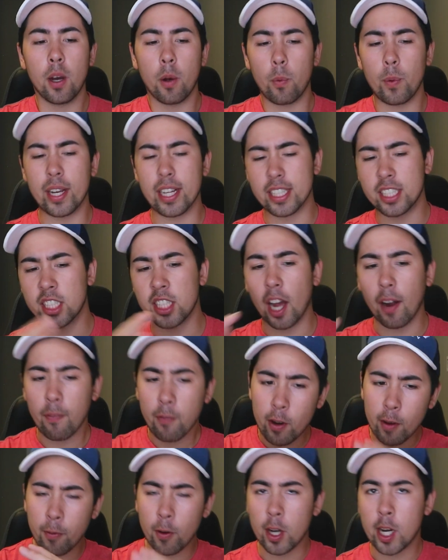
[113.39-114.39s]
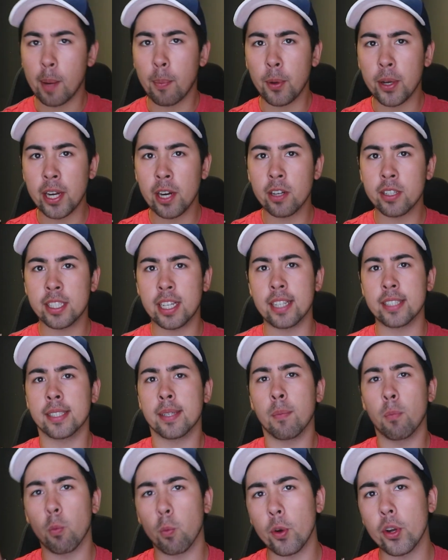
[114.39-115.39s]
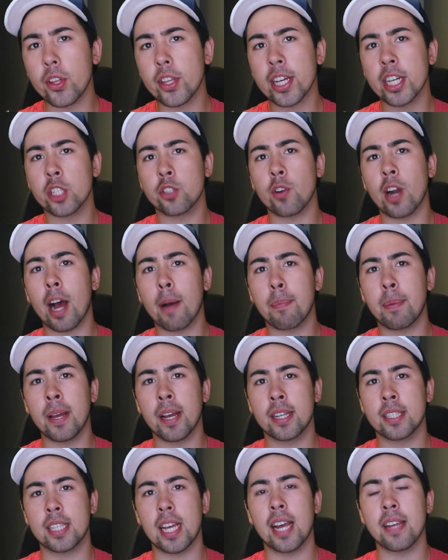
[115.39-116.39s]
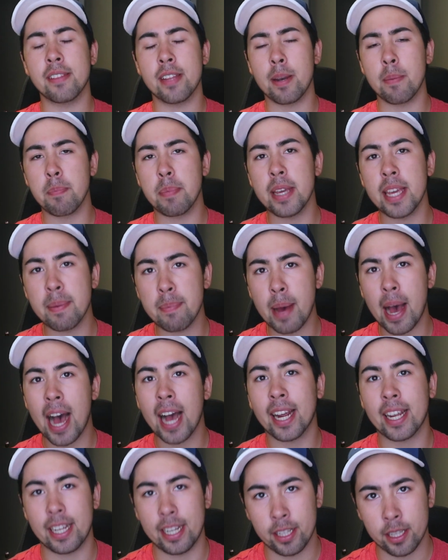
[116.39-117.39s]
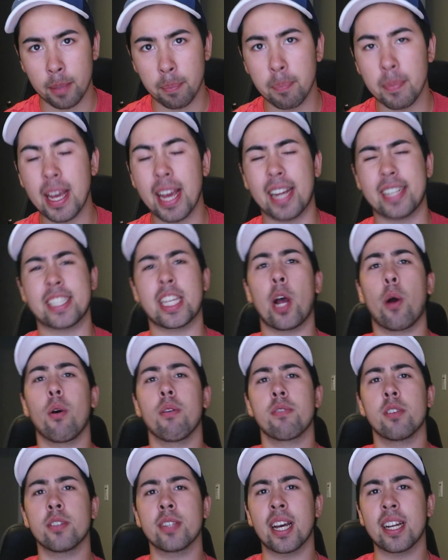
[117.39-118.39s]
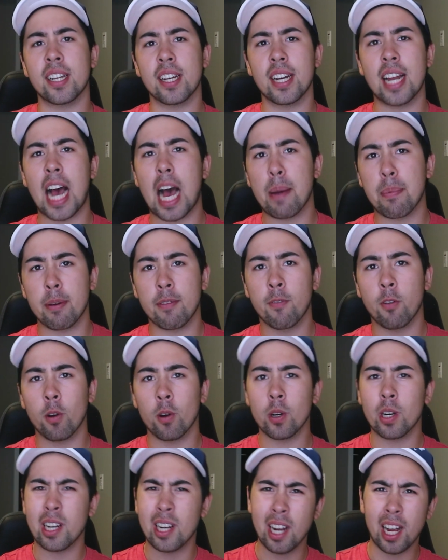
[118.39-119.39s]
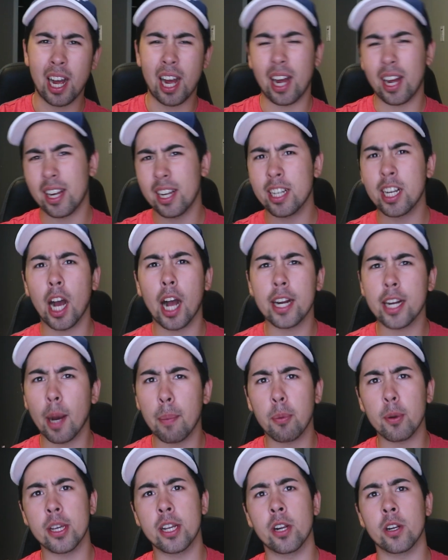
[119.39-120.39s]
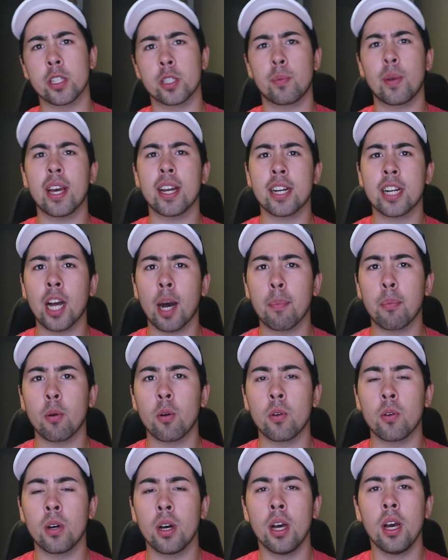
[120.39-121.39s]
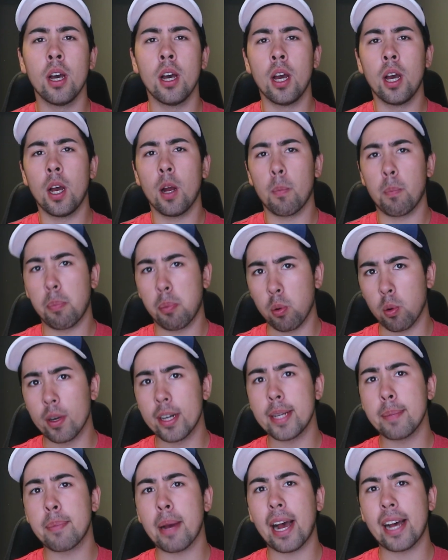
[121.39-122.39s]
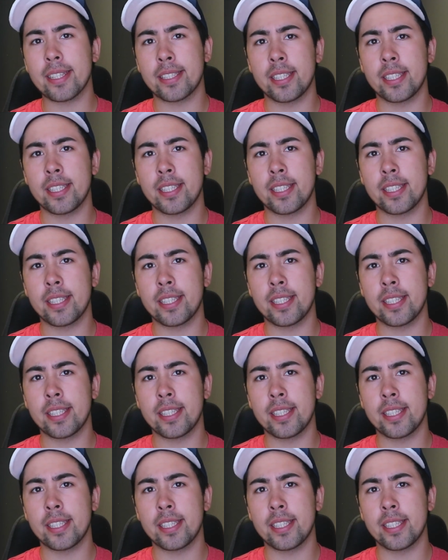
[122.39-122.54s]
We could suffer for a couple years, get some really good draft picks, and then be back in the mix. However, that didn't happen for a couple years. We had a couple pretty bad